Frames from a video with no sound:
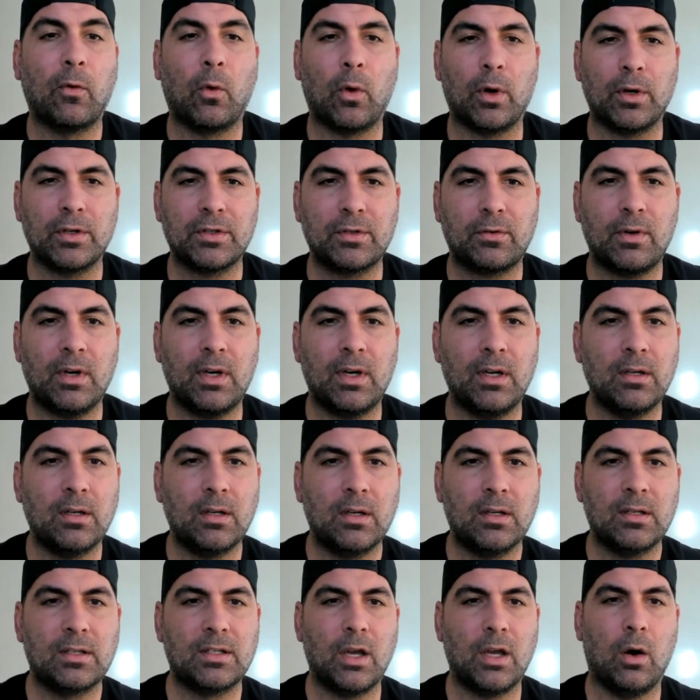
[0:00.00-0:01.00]
Forest Green.
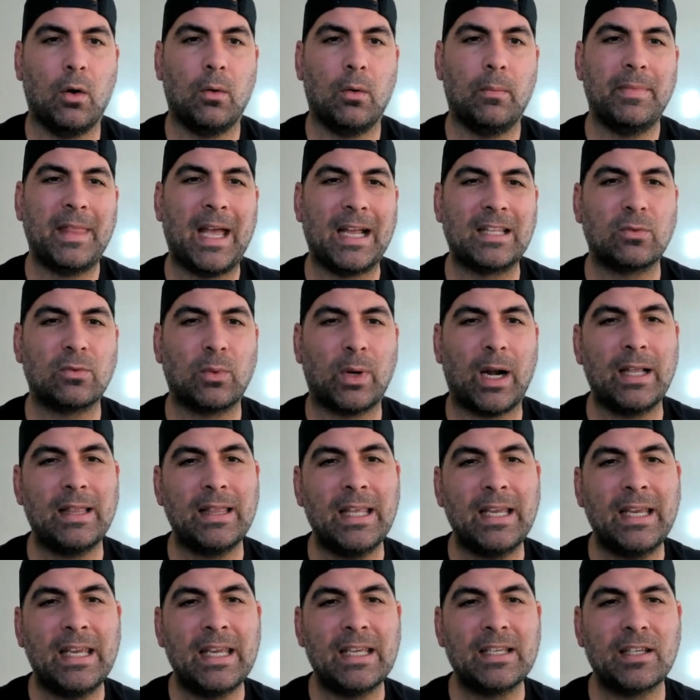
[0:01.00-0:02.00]
So that's what I
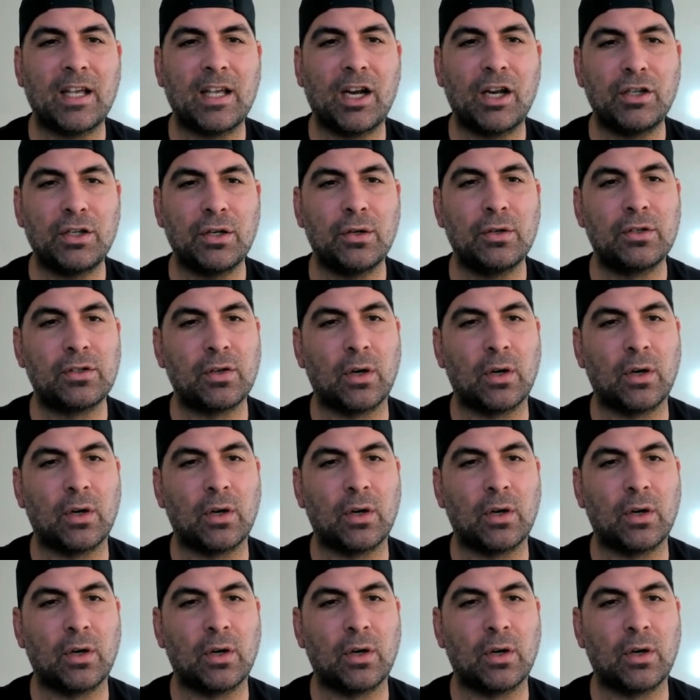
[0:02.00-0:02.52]
think he's going to do.